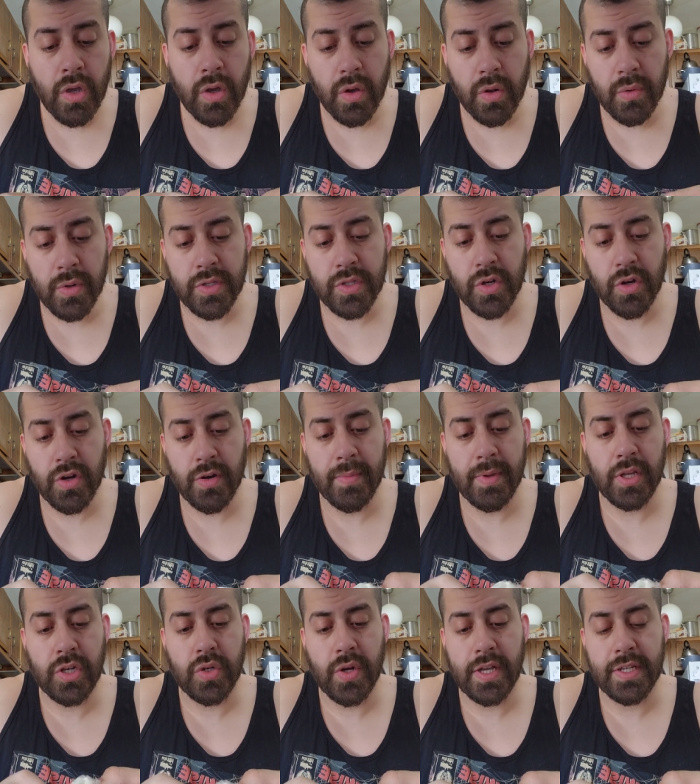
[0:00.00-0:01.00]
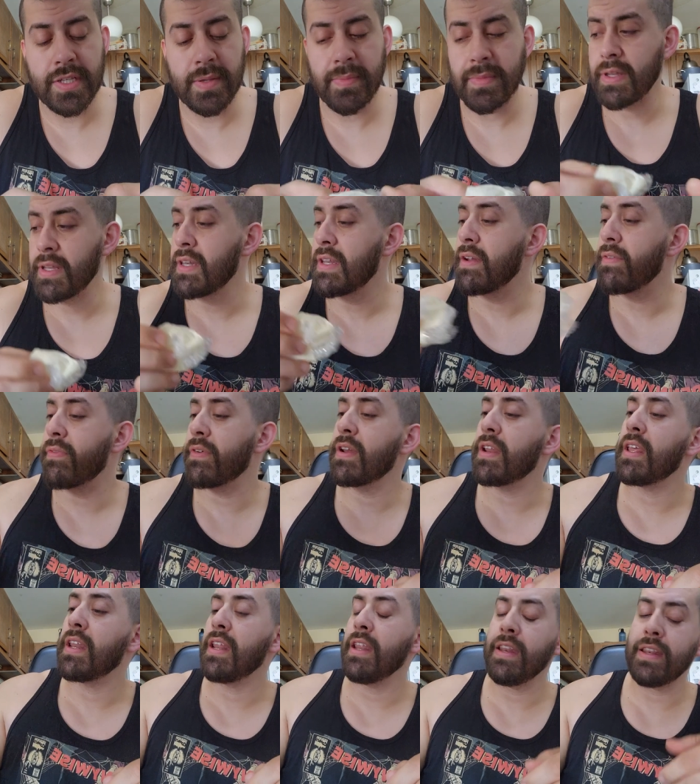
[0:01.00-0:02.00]
go to a tournament and try something different,
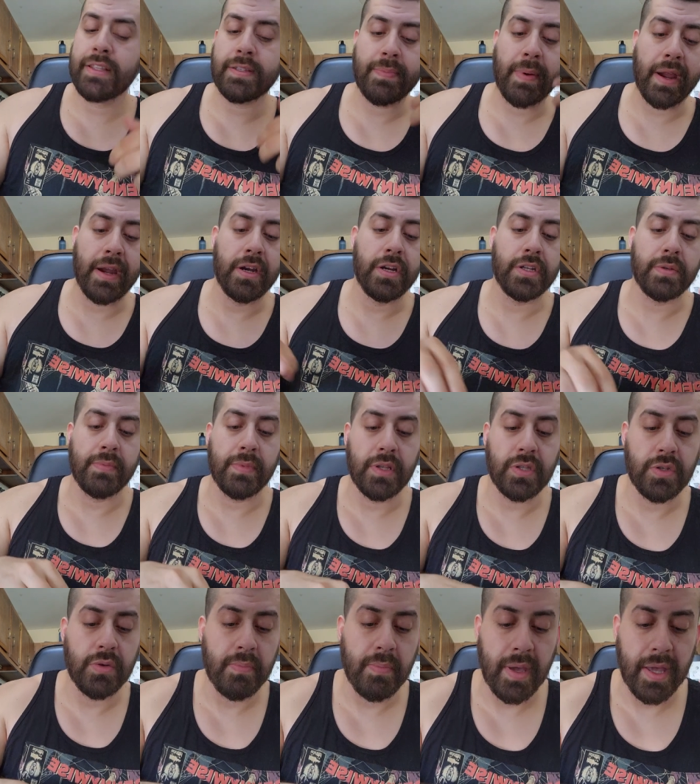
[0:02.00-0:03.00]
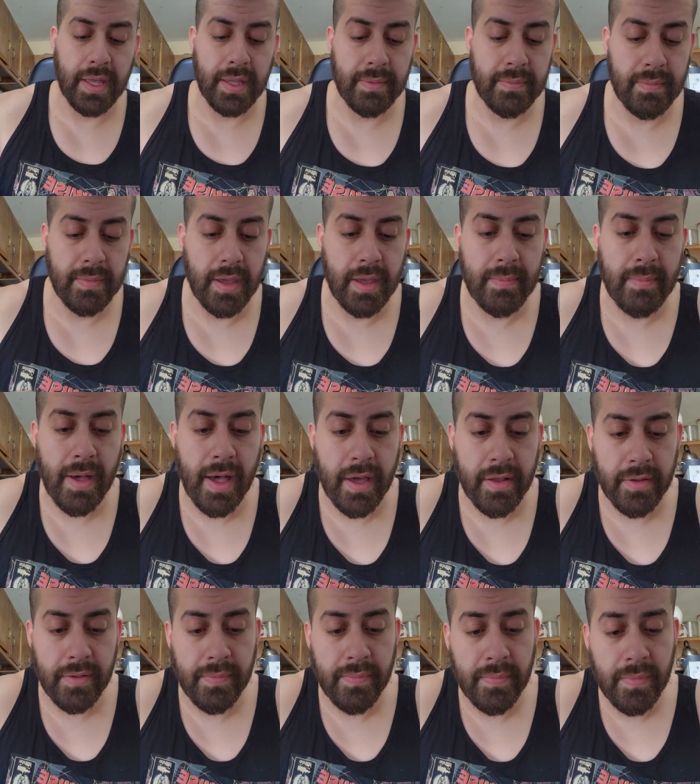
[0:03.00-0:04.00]
it inspires me to paint and
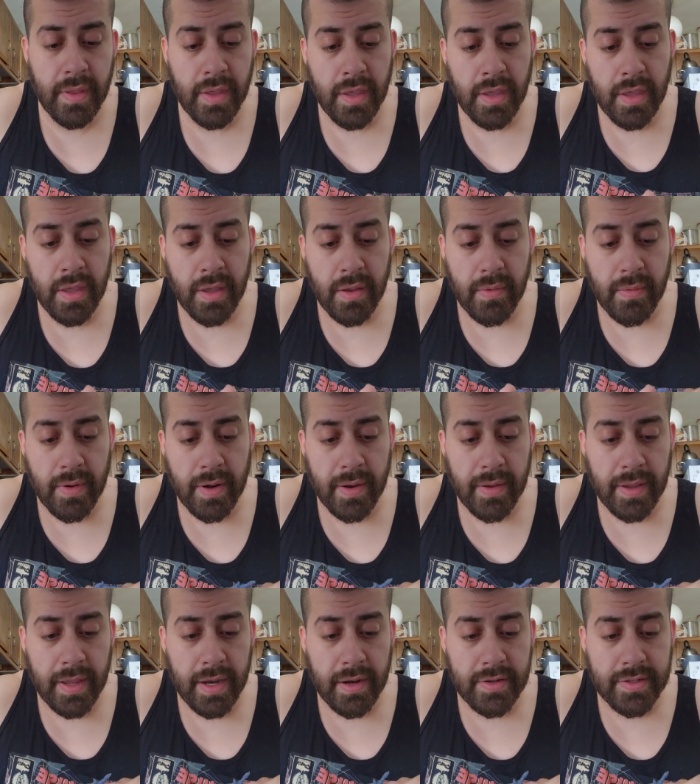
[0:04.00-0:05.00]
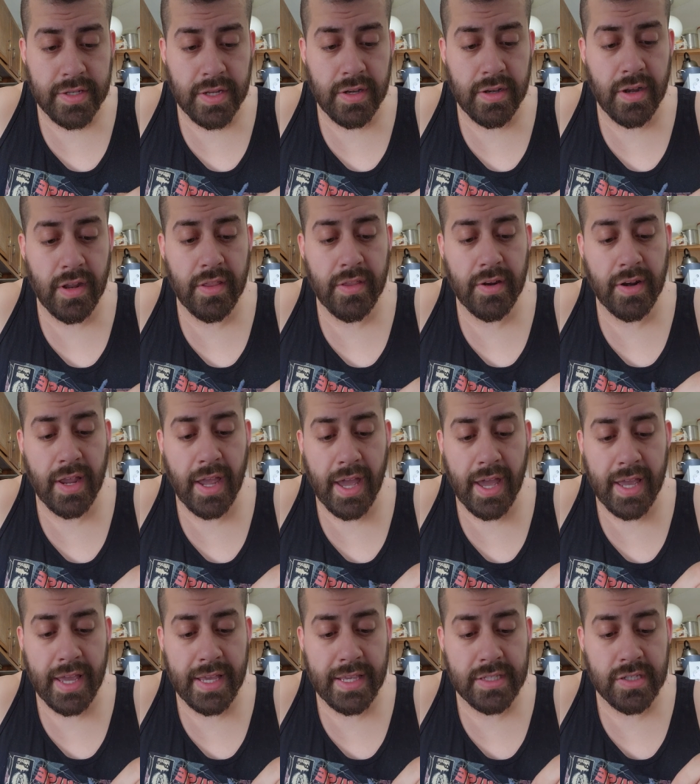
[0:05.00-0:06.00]
model. Right, here's another
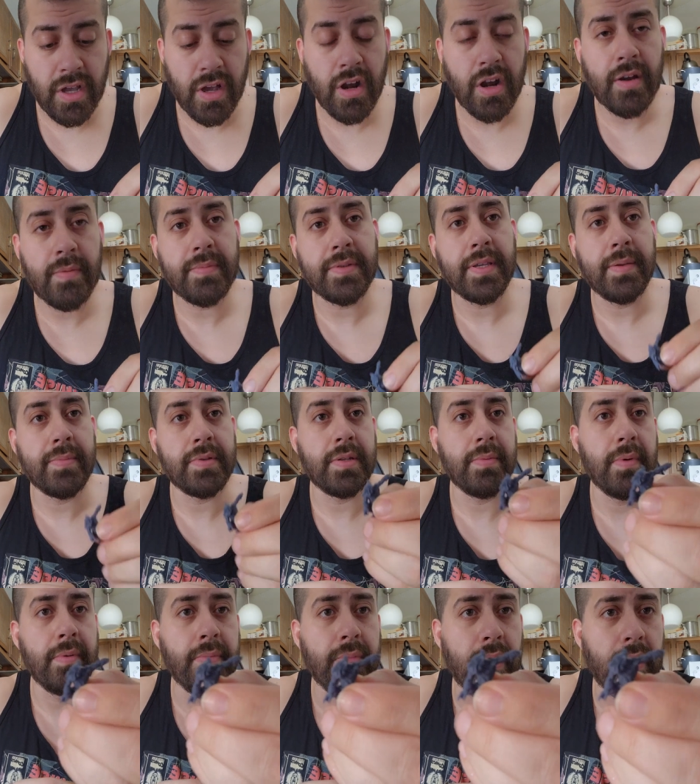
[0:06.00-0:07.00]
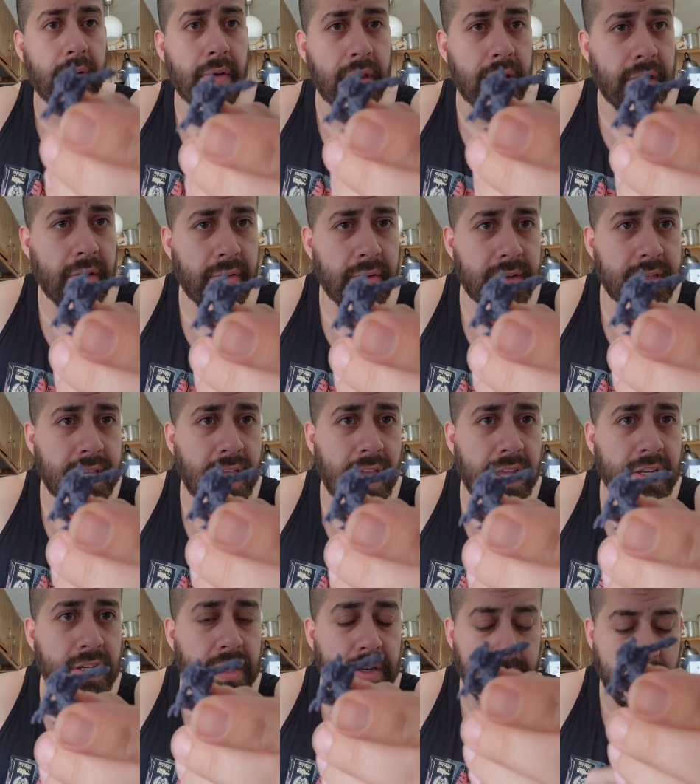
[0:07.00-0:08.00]
guy. His arm seems to be broken, or his
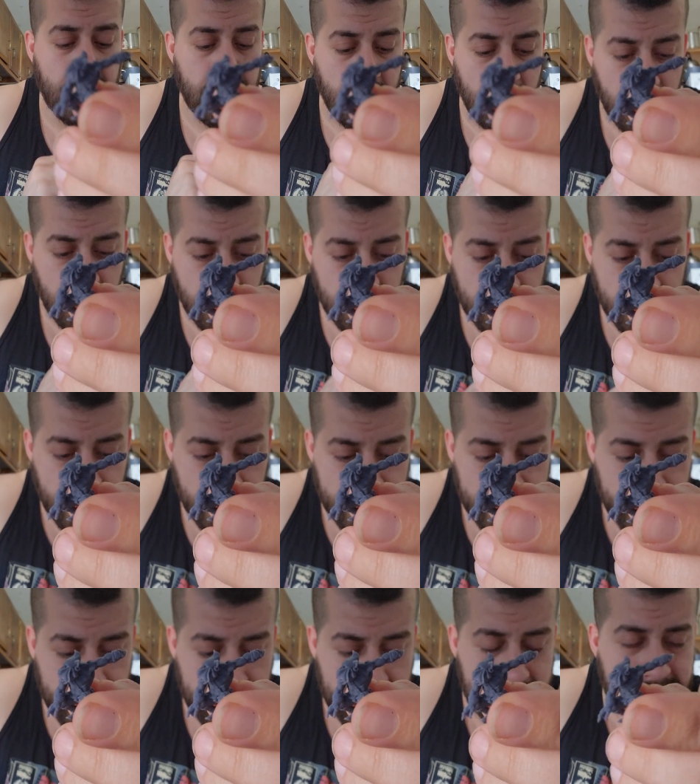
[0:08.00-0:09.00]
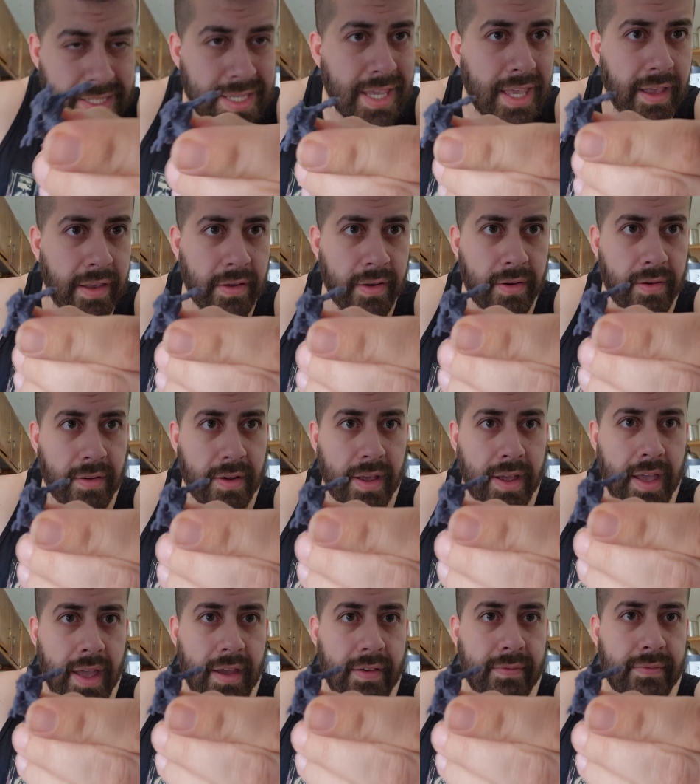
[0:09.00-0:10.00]
hand should be broken, but I think it's here. I
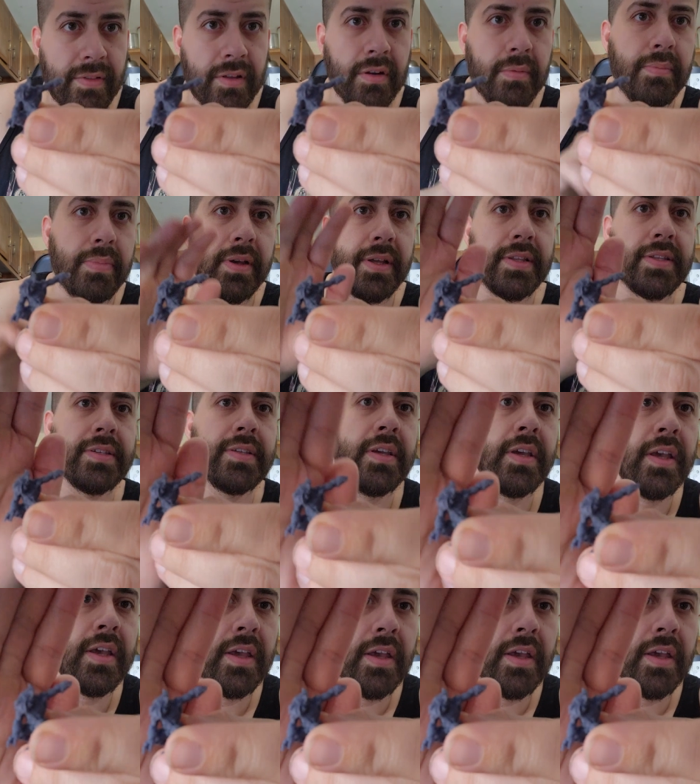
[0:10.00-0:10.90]
have little bits.